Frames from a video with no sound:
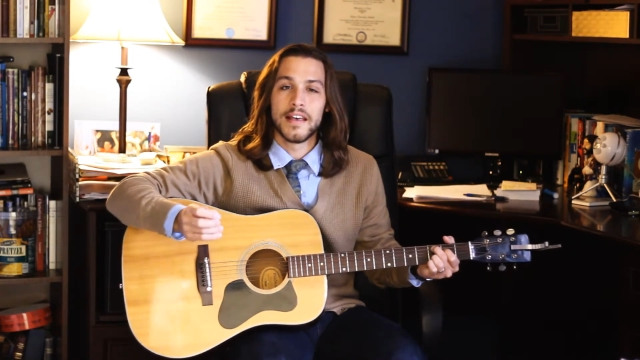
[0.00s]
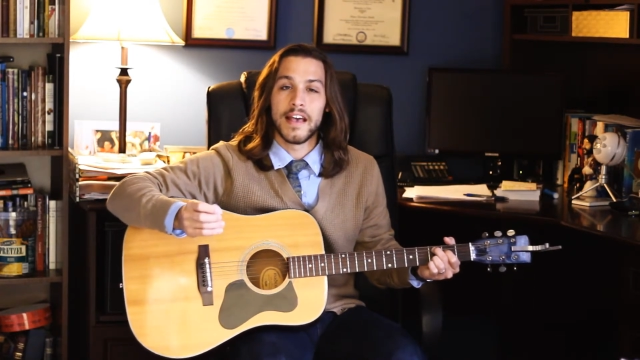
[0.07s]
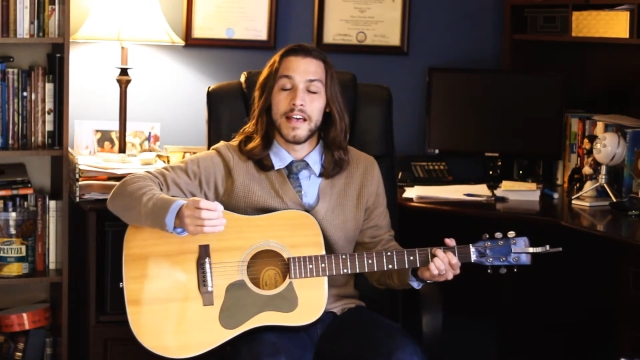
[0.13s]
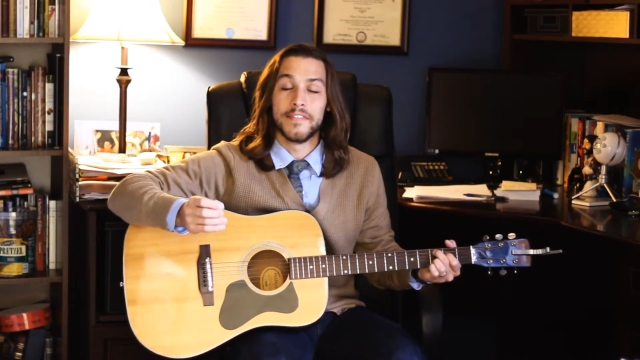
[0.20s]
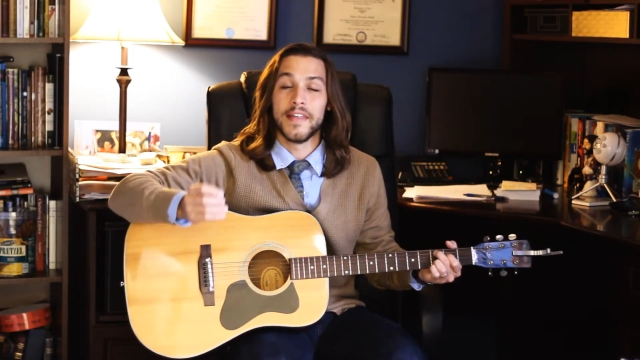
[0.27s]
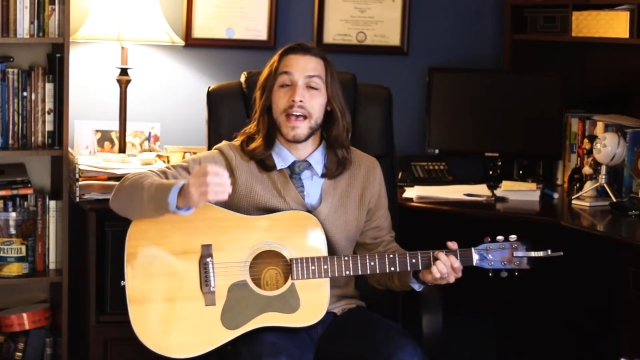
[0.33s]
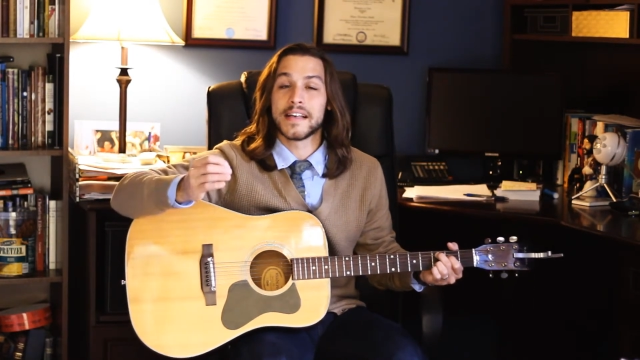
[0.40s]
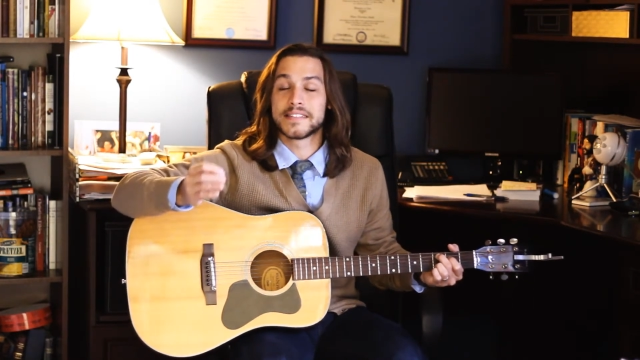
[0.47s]

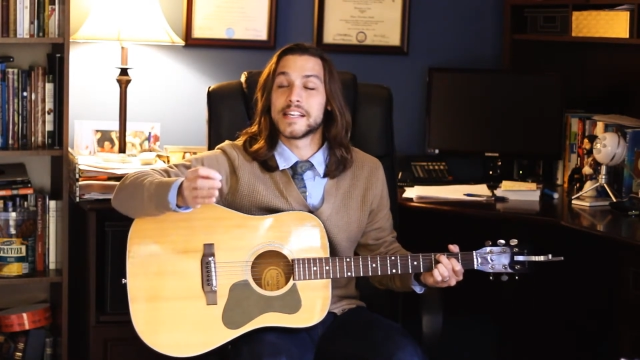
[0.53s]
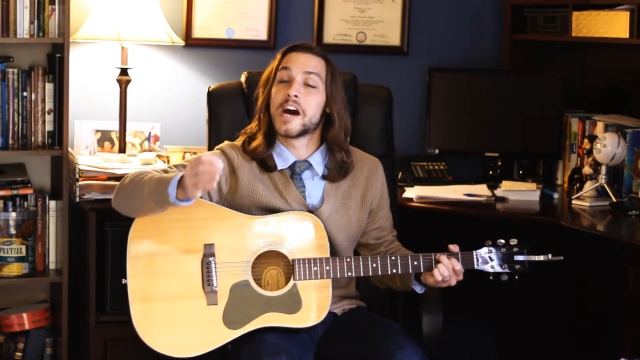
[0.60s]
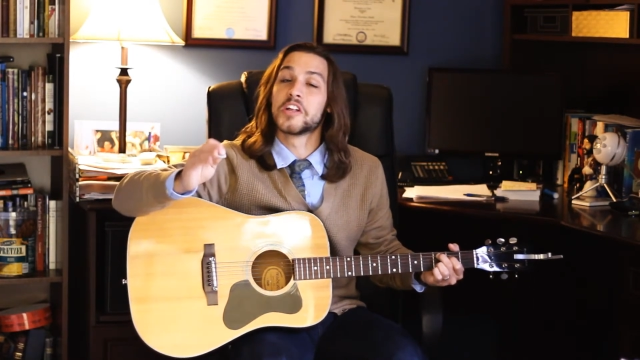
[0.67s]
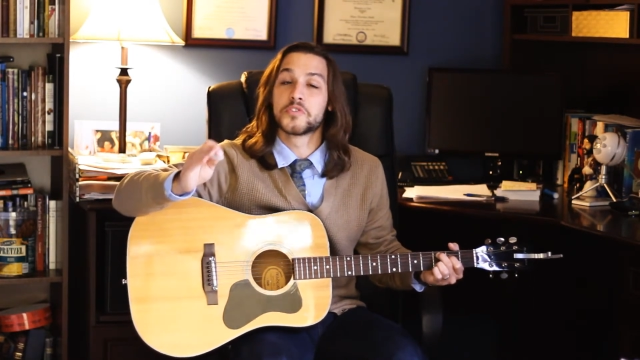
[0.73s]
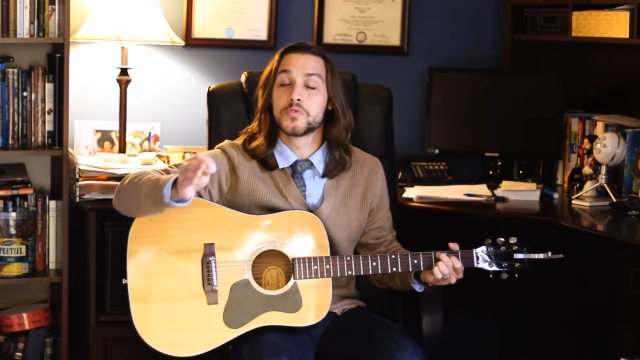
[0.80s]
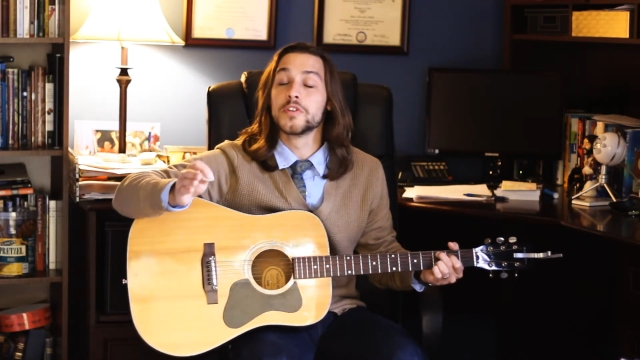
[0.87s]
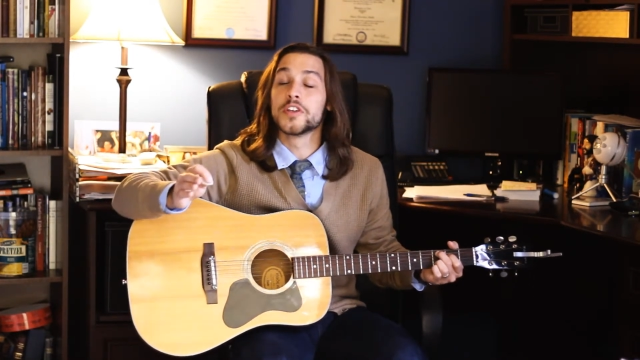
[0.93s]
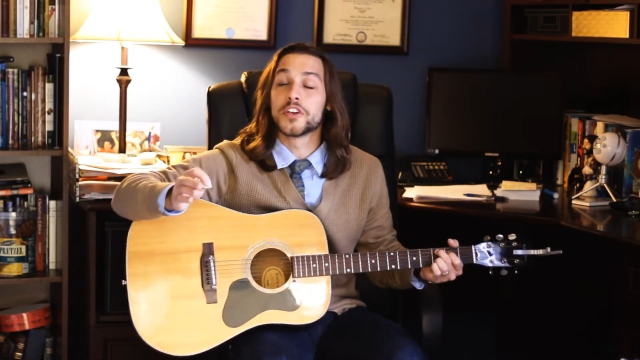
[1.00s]
And that
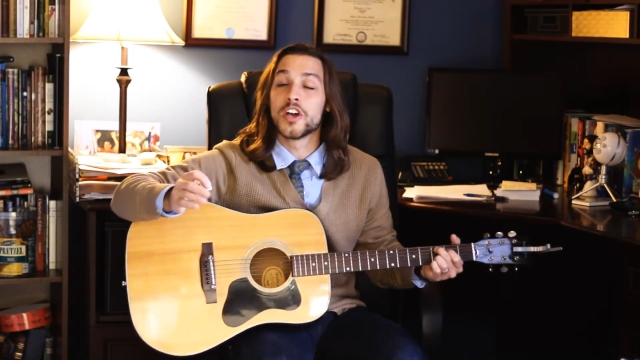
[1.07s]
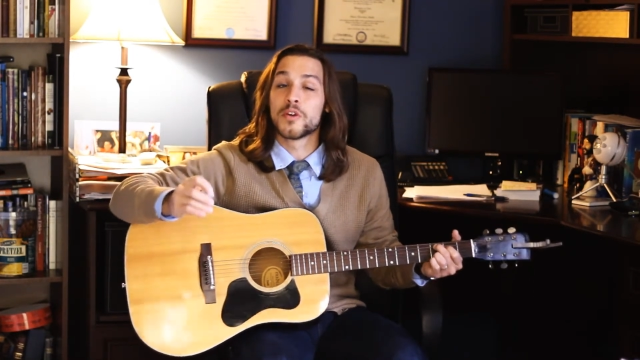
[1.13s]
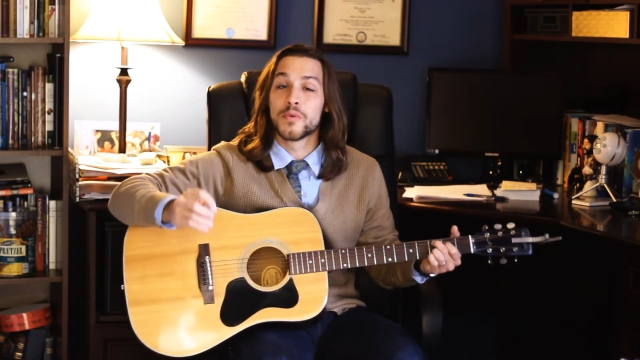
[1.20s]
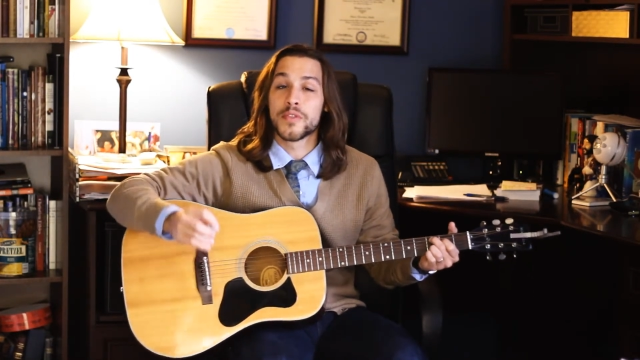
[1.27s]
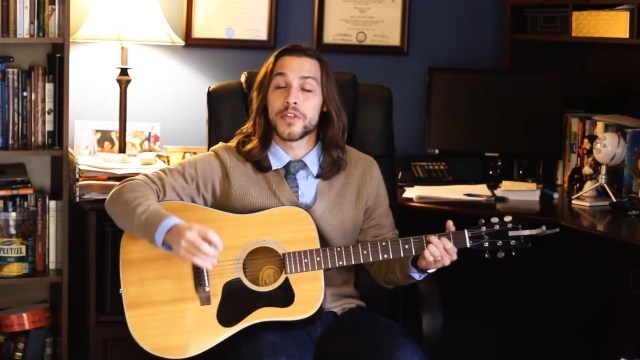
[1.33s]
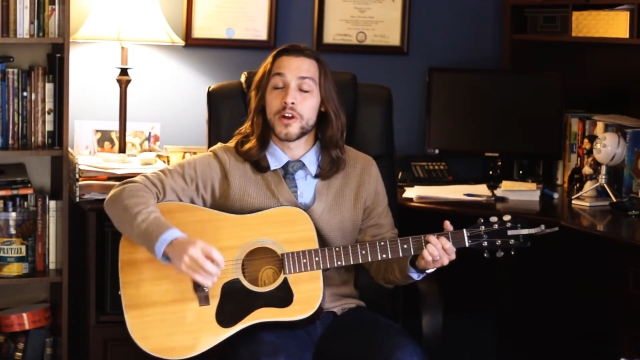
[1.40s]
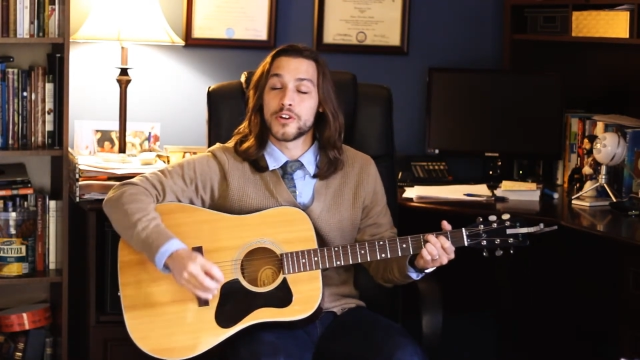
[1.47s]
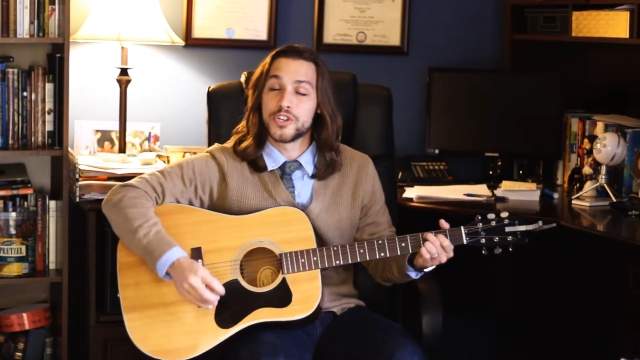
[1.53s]
sounds really good
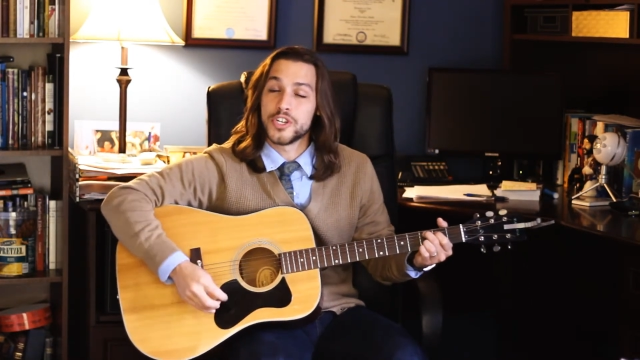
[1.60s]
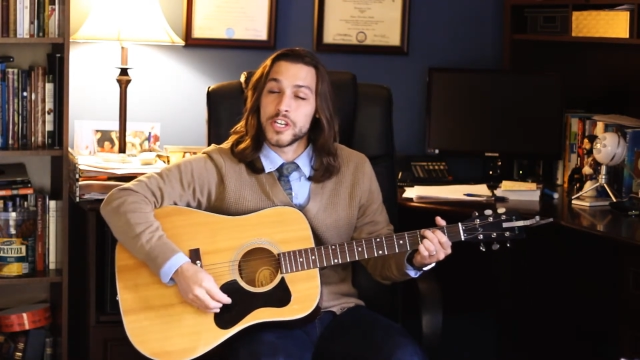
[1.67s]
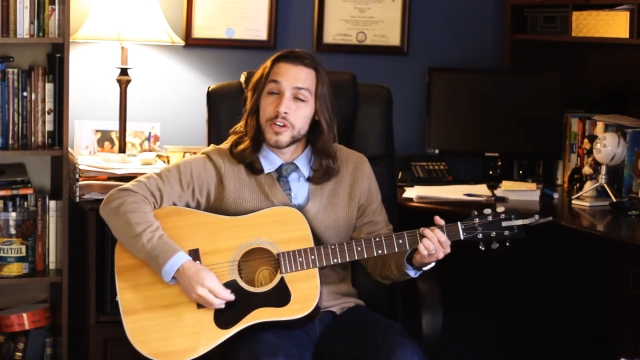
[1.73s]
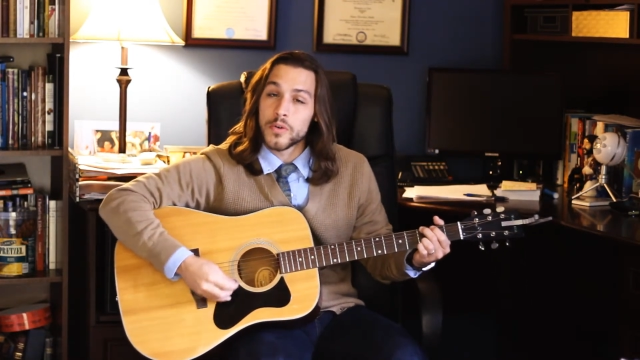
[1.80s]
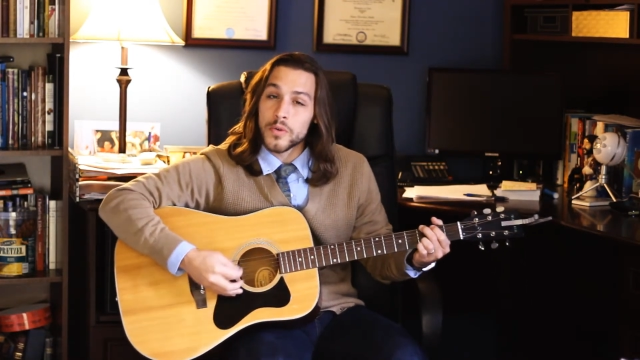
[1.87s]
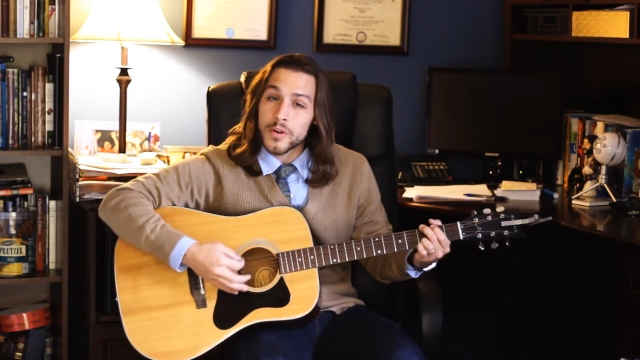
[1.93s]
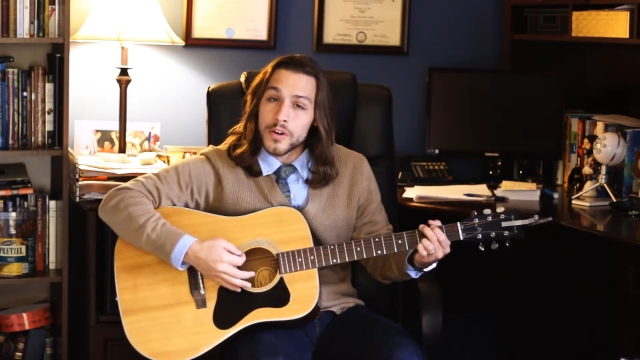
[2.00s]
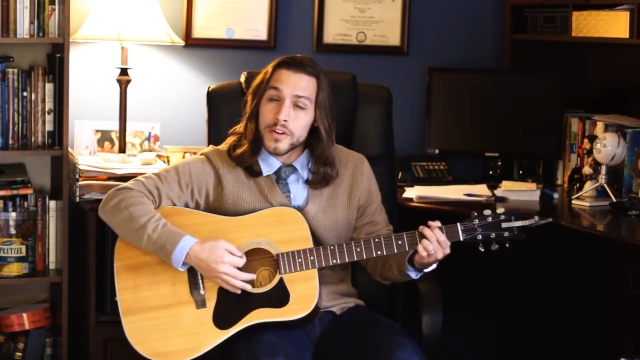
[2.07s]
with our G
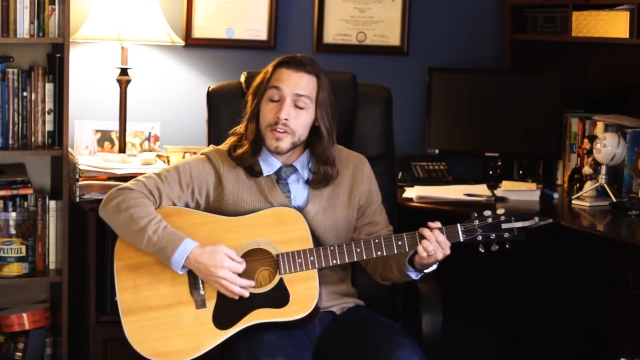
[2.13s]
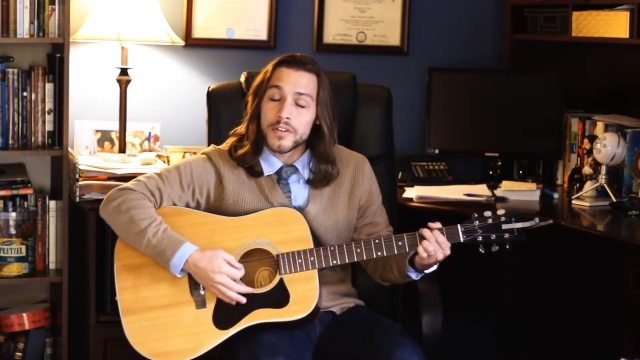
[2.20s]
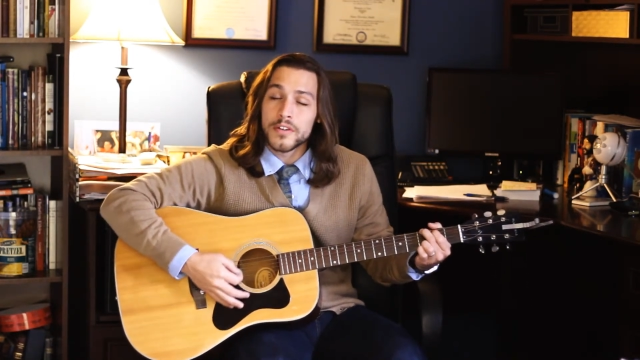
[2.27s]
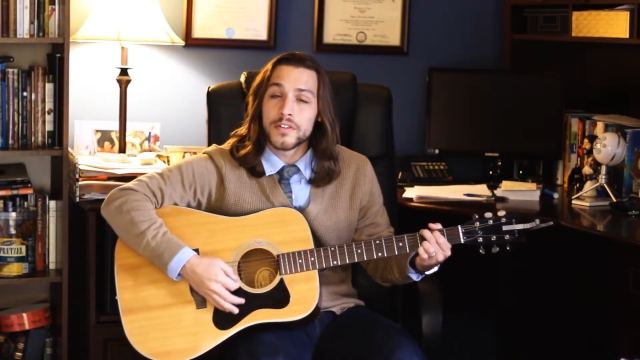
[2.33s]
chord